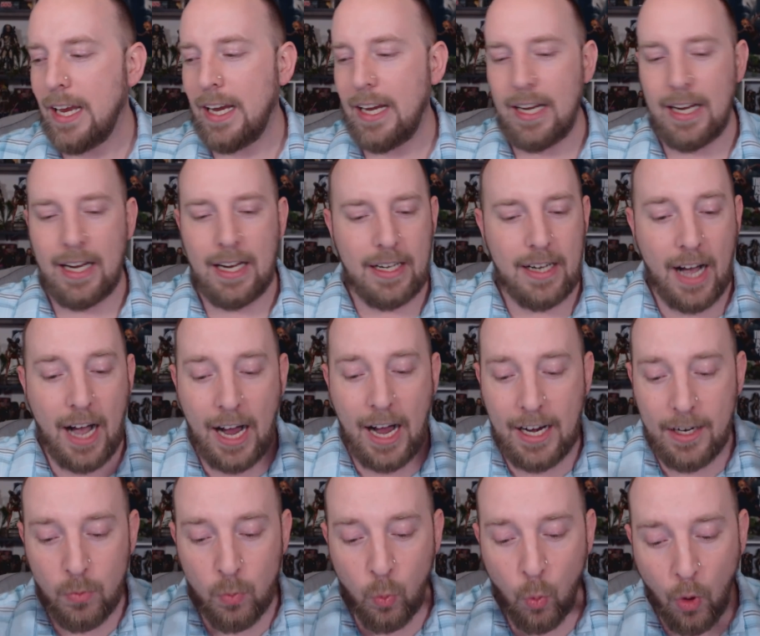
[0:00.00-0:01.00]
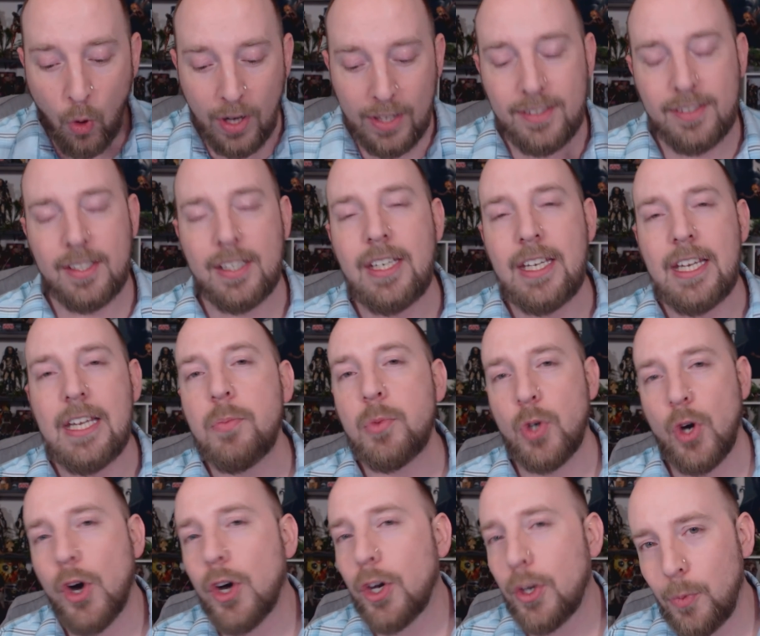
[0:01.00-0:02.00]
And I want to keep
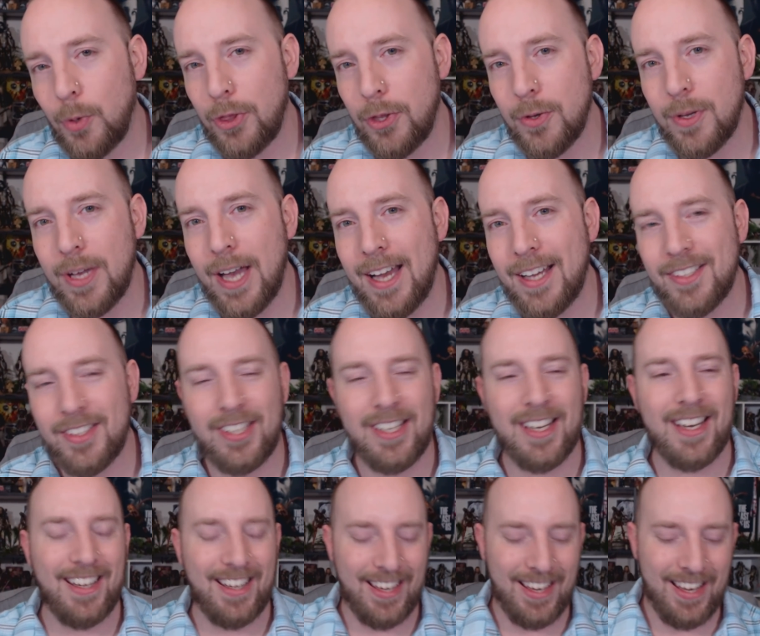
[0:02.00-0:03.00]
talking with you guys.